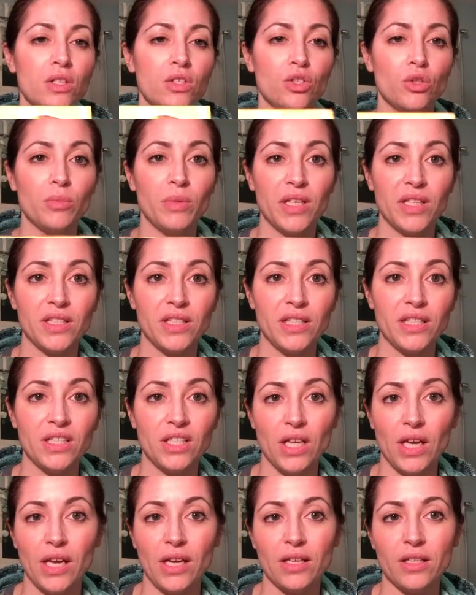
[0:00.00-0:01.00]
2 minutes each
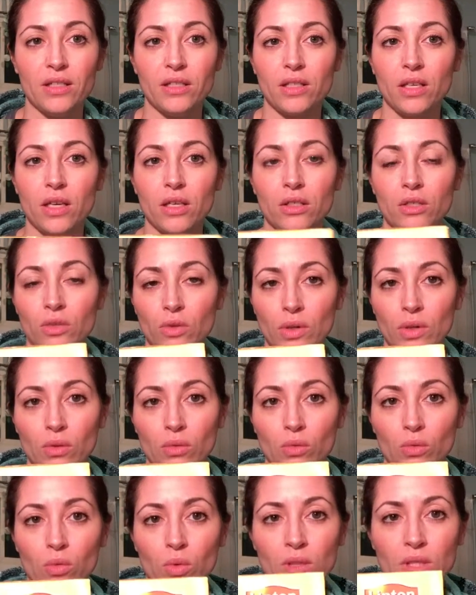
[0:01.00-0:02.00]
hand. I'll do it
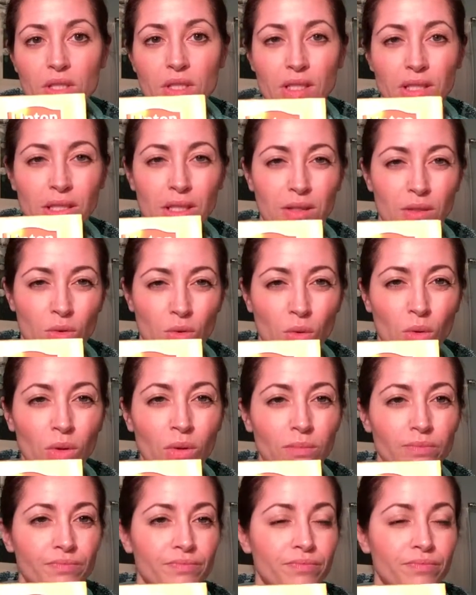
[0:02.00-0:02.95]
once the tea is cool.